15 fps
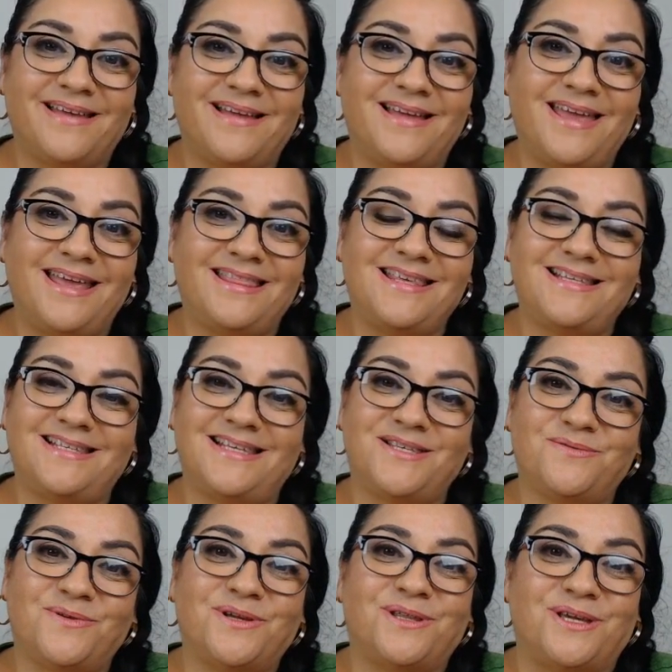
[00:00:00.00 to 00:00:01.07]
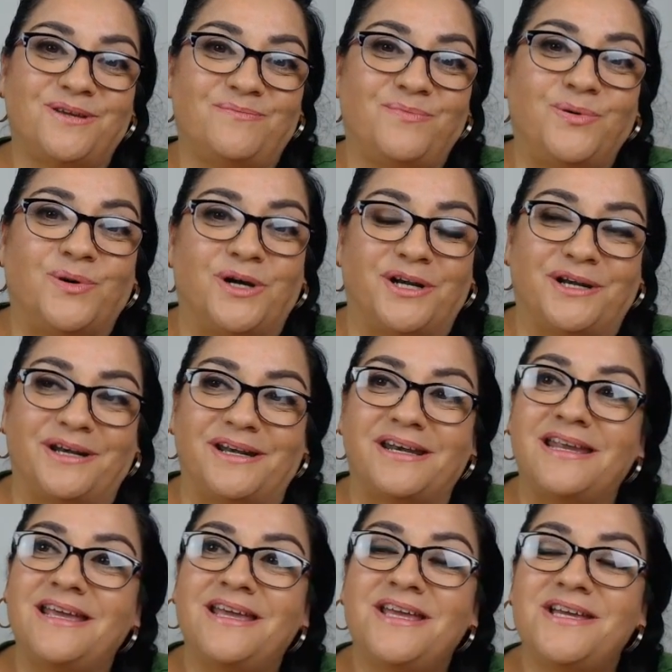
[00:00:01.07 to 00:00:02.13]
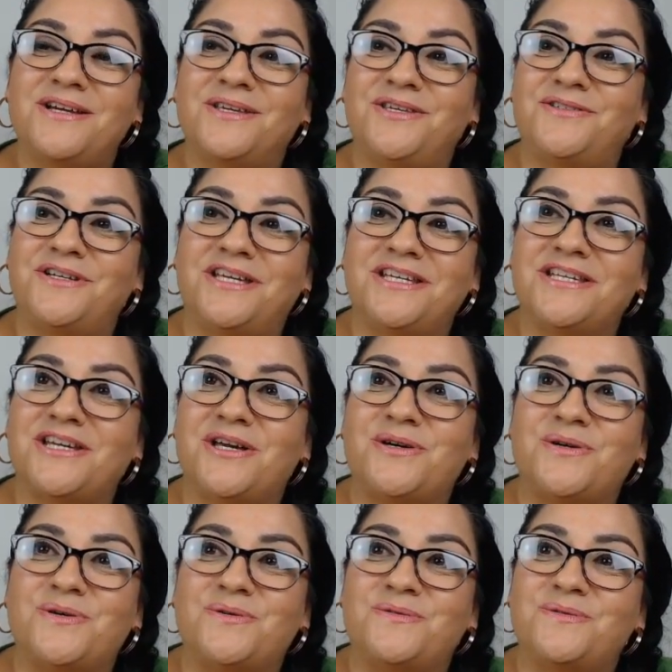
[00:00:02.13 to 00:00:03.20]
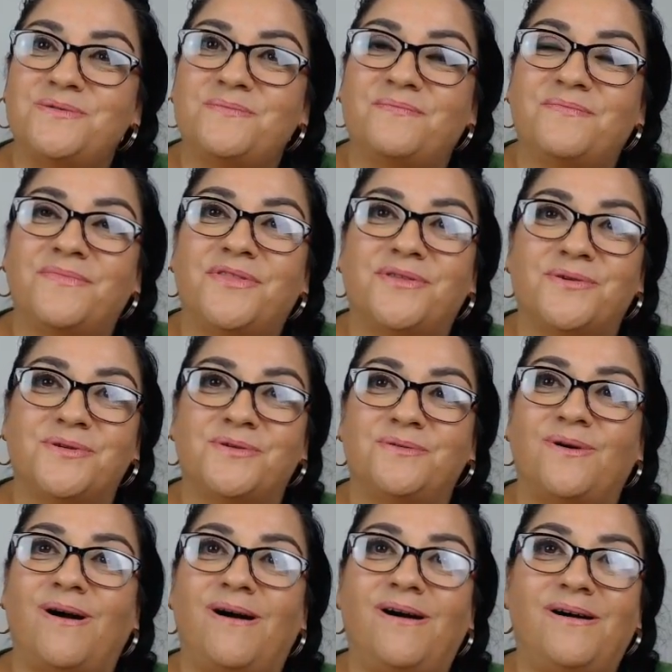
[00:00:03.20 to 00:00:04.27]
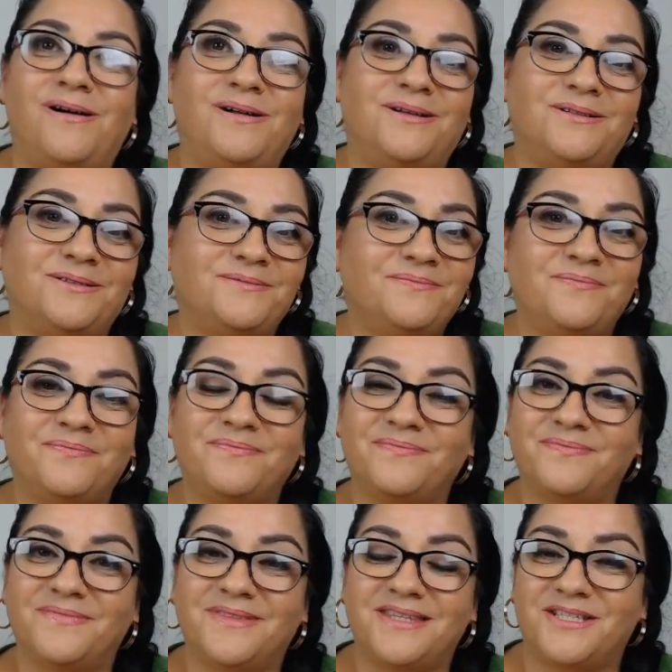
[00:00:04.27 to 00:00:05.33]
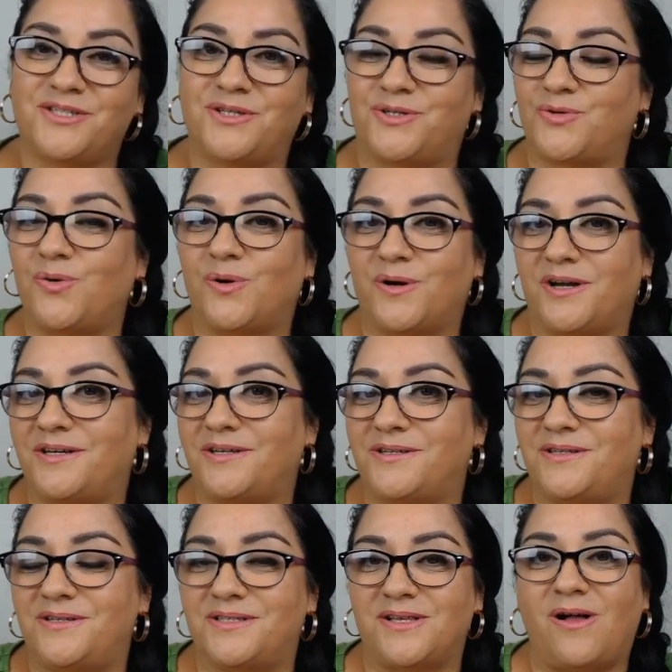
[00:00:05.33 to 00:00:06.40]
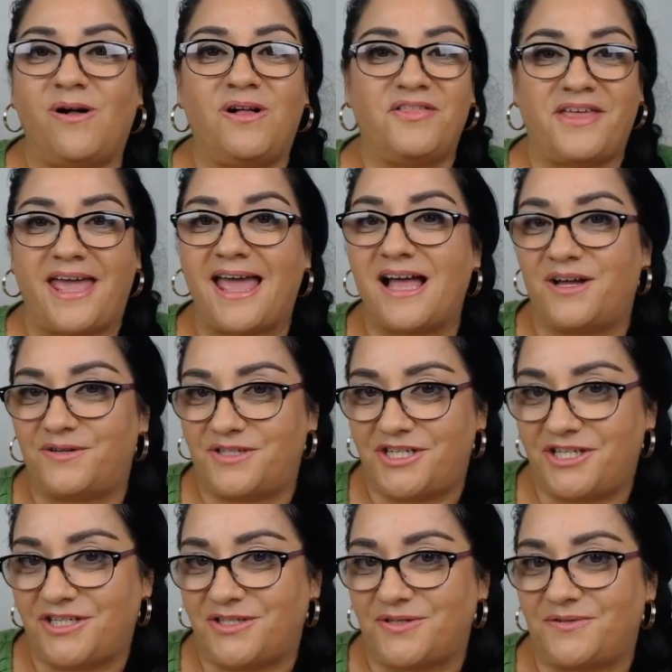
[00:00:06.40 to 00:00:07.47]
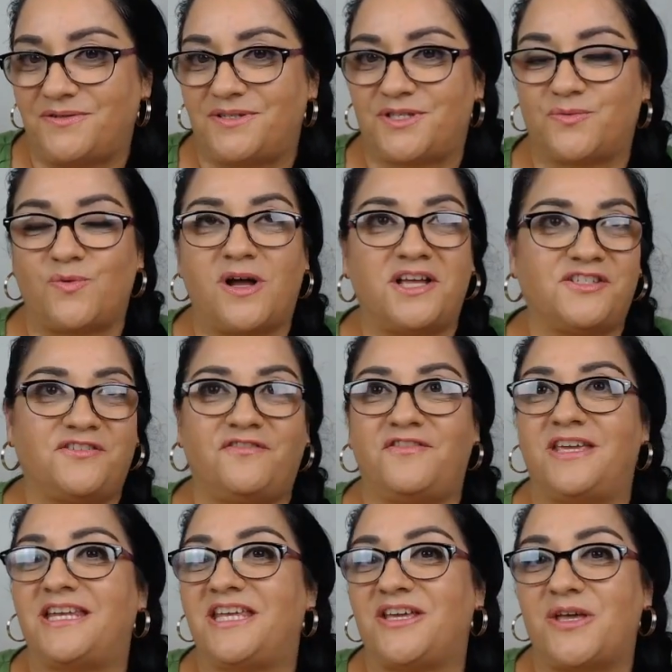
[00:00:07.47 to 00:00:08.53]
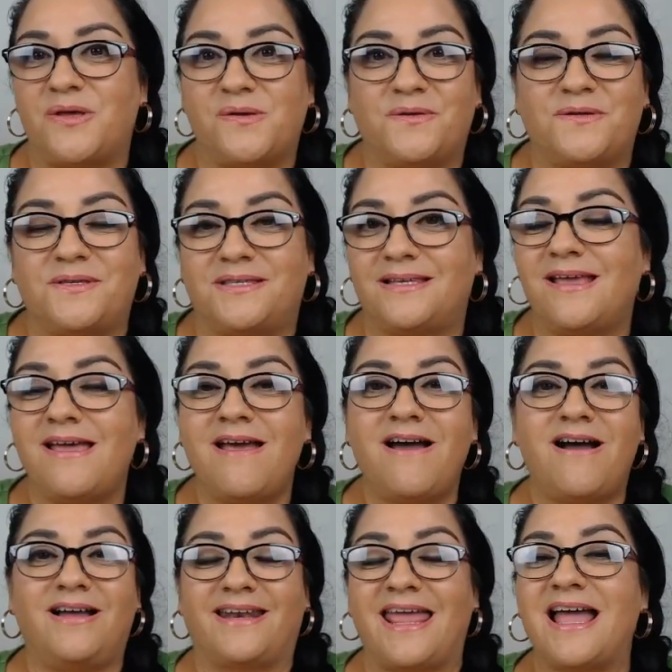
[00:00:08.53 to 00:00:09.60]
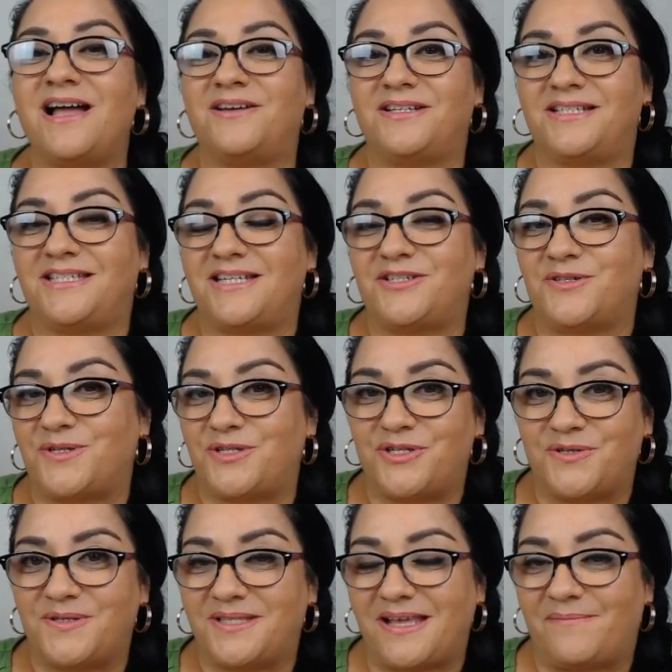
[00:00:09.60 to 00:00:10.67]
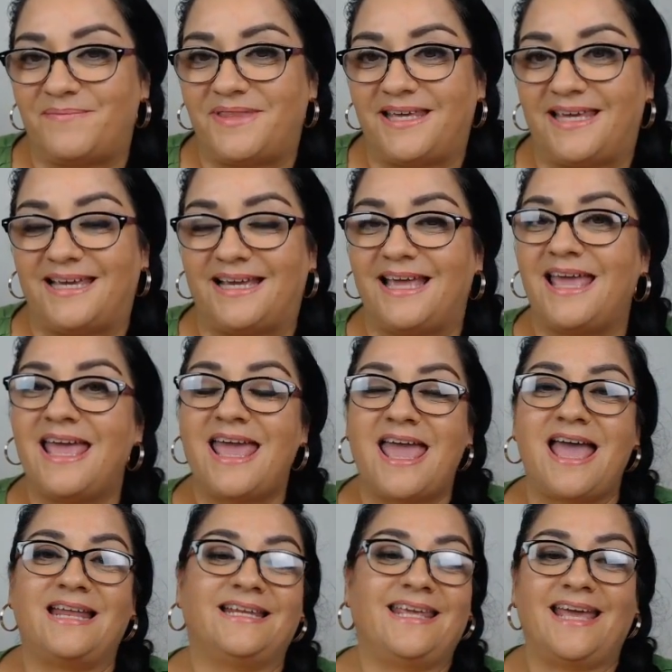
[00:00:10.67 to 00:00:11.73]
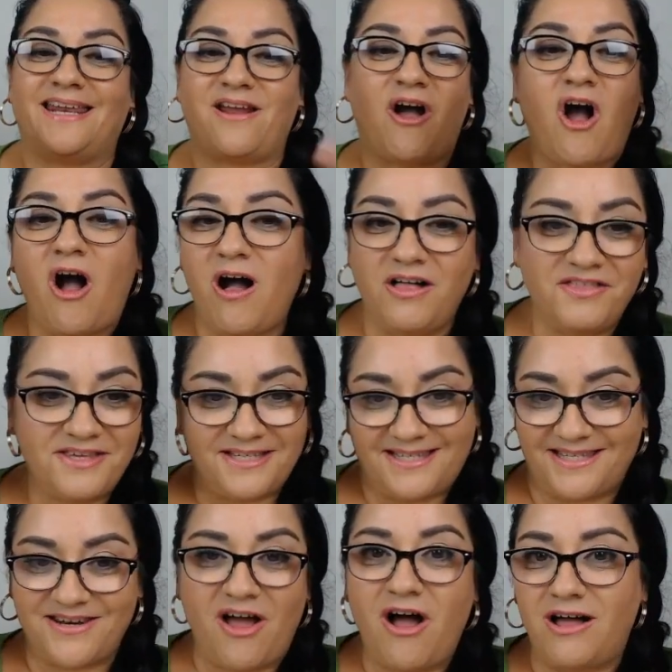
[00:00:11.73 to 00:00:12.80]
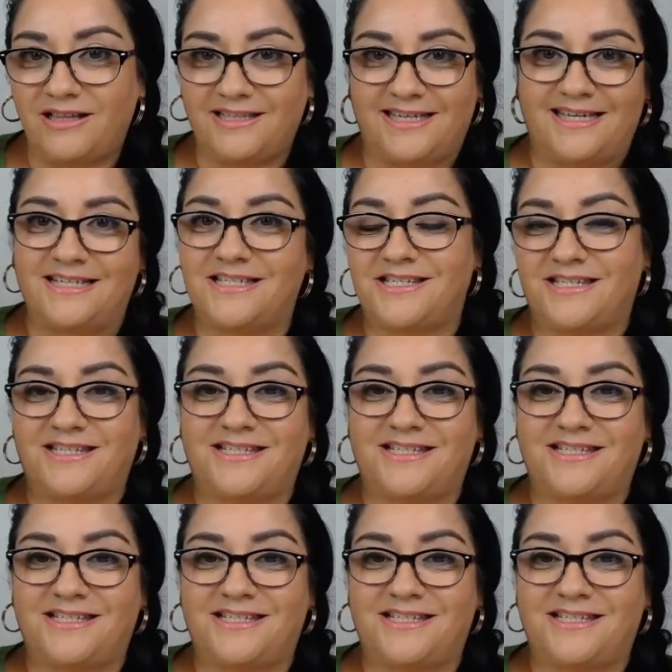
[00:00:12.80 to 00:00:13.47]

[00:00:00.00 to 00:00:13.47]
and this is really important. You can go through all the tutorials, all the how-tos, watch videos on how to do something, and get all this knowledge.